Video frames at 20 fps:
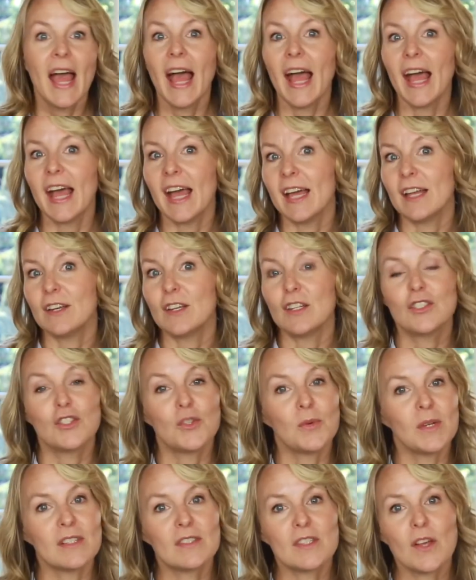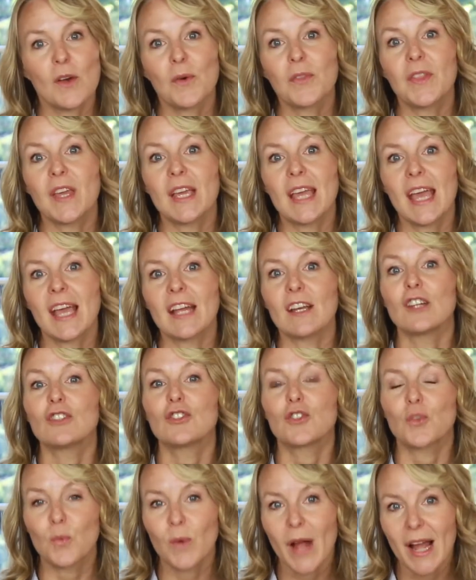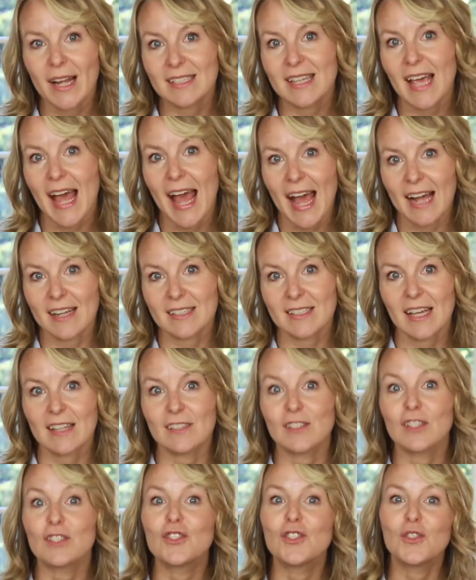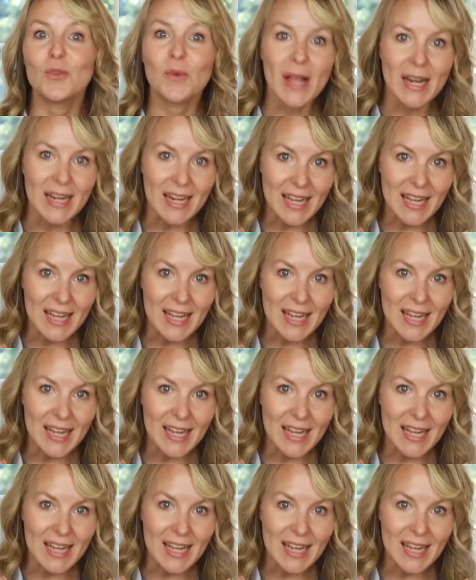and doing so, they gain direct access to an